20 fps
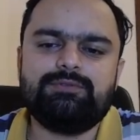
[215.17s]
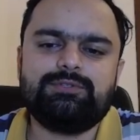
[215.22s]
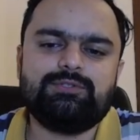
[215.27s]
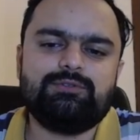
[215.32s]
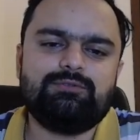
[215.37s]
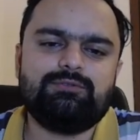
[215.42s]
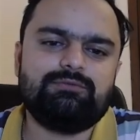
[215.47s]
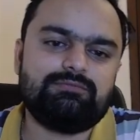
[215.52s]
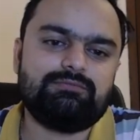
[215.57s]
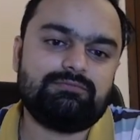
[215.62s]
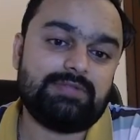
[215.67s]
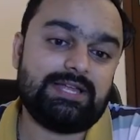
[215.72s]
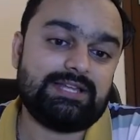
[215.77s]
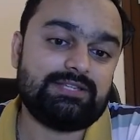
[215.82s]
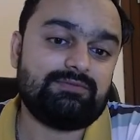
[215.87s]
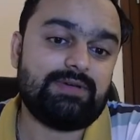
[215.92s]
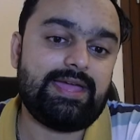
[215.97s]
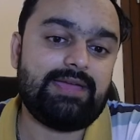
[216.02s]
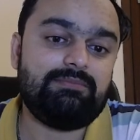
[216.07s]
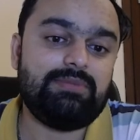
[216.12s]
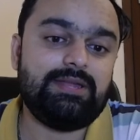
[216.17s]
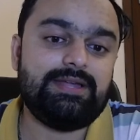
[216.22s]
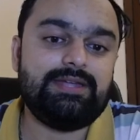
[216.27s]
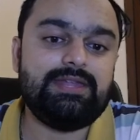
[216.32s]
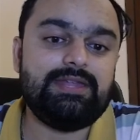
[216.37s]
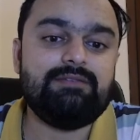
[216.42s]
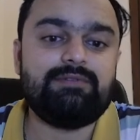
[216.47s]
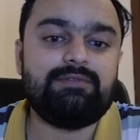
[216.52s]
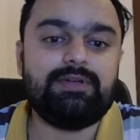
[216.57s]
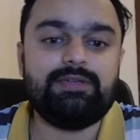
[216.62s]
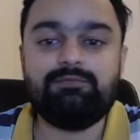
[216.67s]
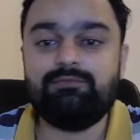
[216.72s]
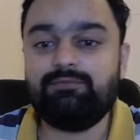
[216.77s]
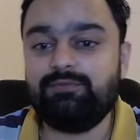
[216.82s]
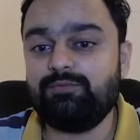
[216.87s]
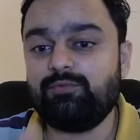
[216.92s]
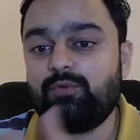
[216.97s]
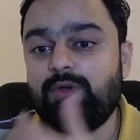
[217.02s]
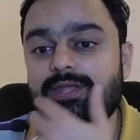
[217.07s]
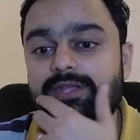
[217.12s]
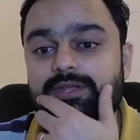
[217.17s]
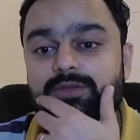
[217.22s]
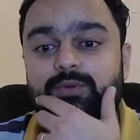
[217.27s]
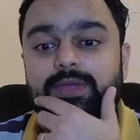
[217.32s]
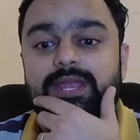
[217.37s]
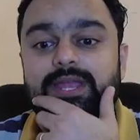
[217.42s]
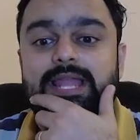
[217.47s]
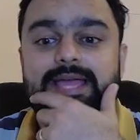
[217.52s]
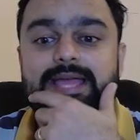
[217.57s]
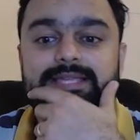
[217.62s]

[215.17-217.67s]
So that's why I played d5 quite quickly.